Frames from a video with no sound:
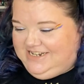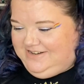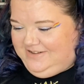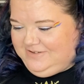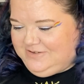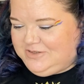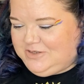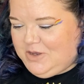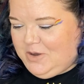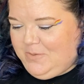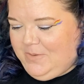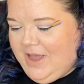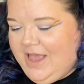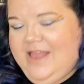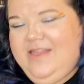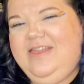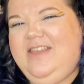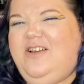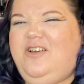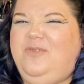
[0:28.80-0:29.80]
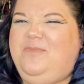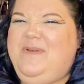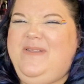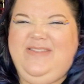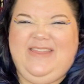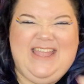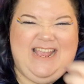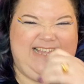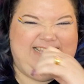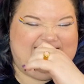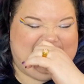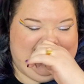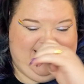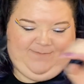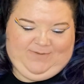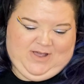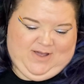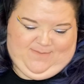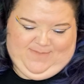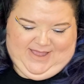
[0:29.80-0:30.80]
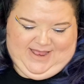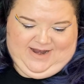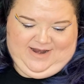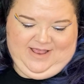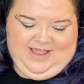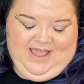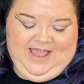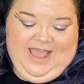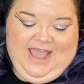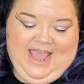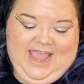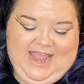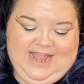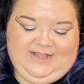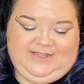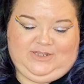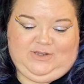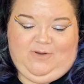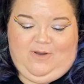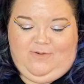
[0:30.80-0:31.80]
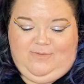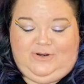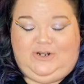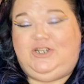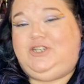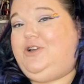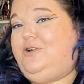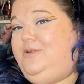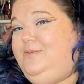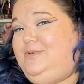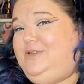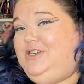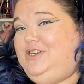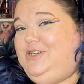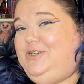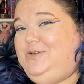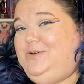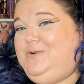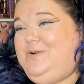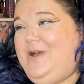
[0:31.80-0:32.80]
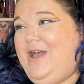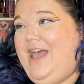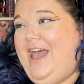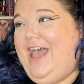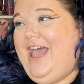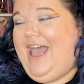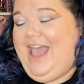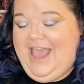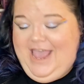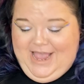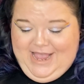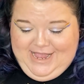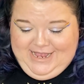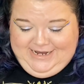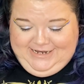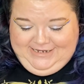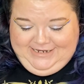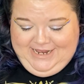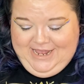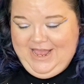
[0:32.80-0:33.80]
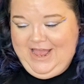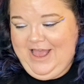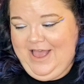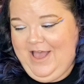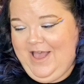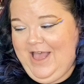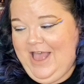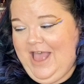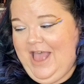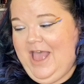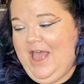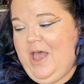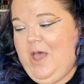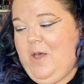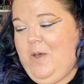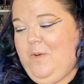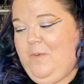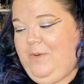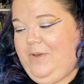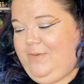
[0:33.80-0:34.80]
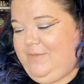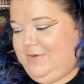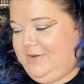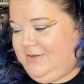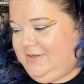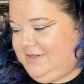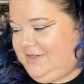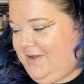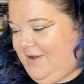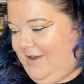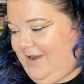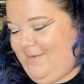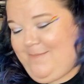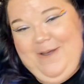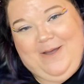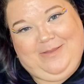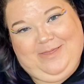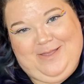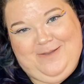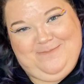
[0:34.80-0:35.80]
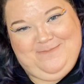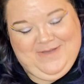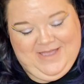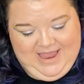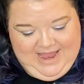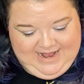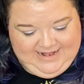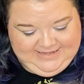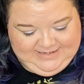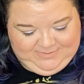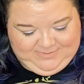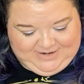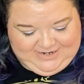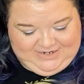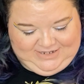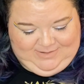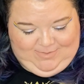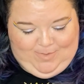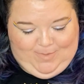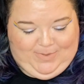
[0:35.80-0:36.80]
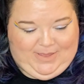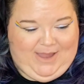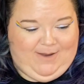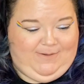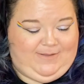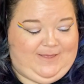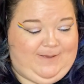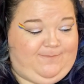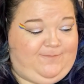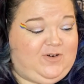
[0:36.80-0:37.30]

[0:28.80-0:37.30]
So there's been things that have come in, and so I want to show them to you, and we will talk about them and swatch them and play with them.